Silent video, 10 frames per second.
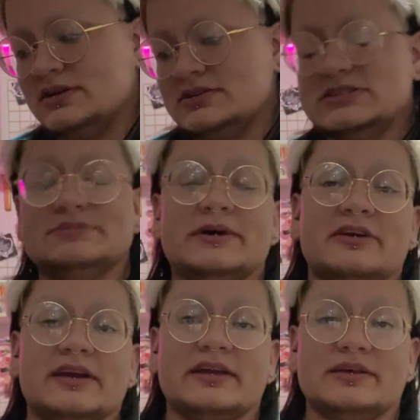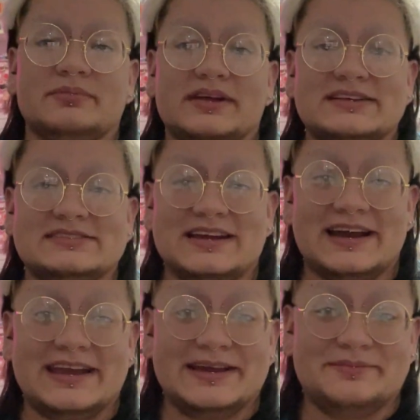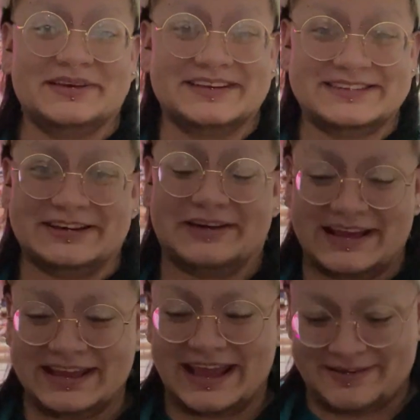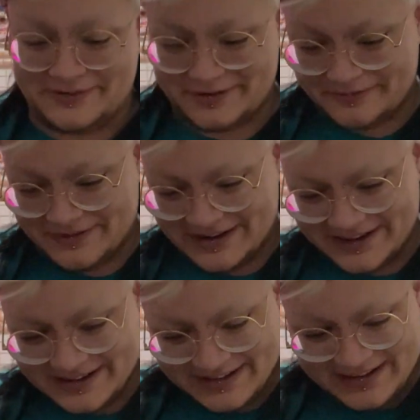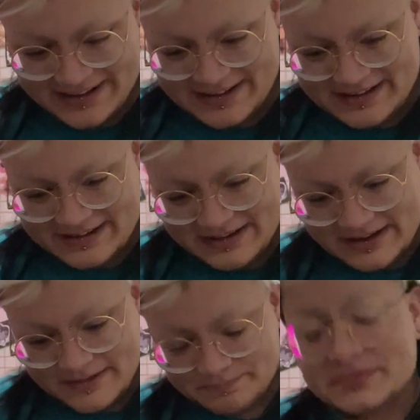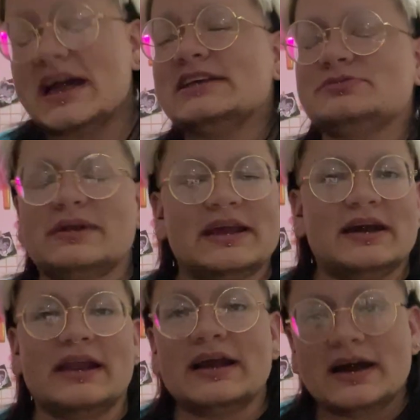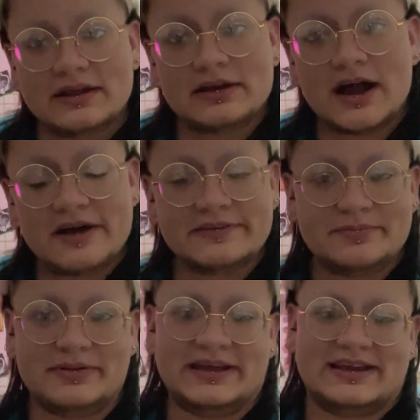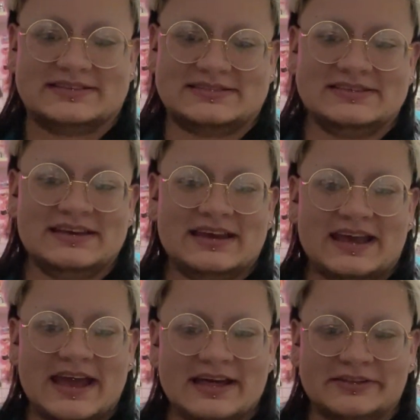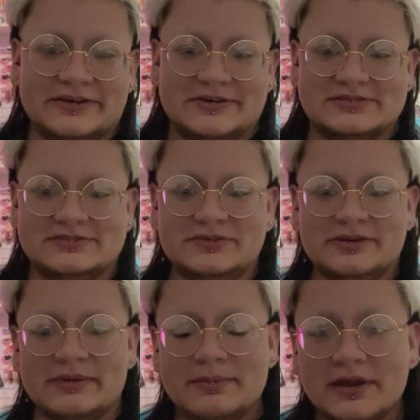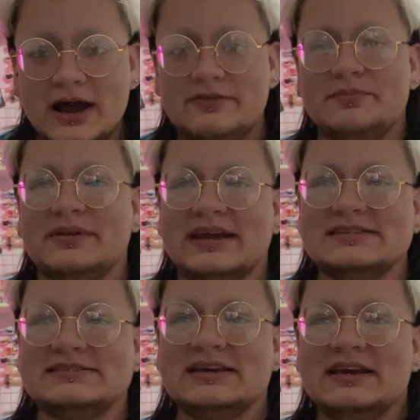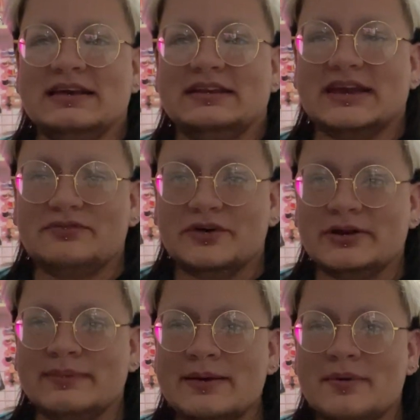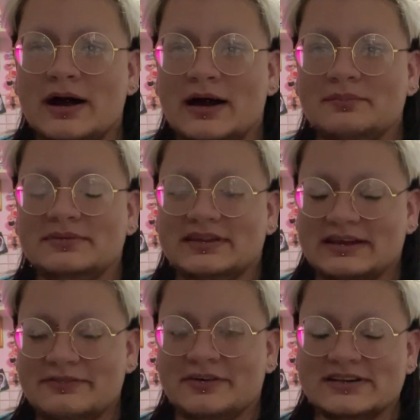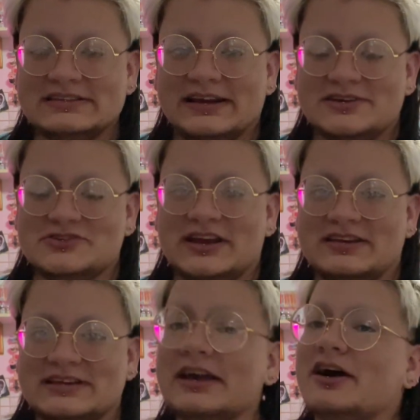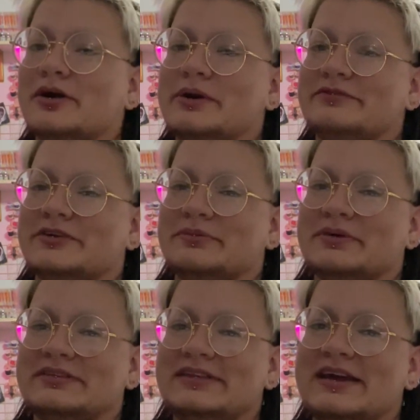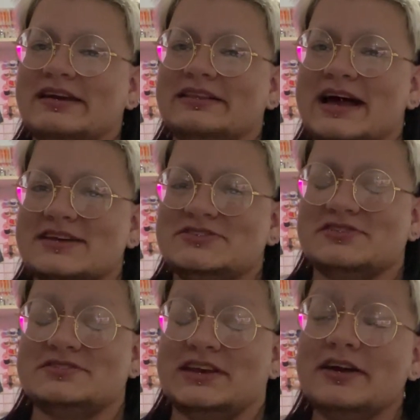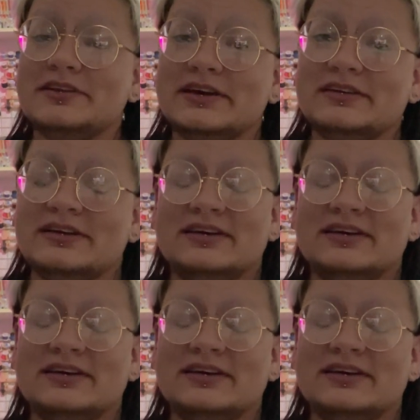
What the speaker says: she's better at killing plants than I am. So I gave her one. That's what I got. I got coffee plants at Lowe's. 2 little baby coffee plants to give one to my mom to give her a second try because I got her one for her birthday last year and she killed it.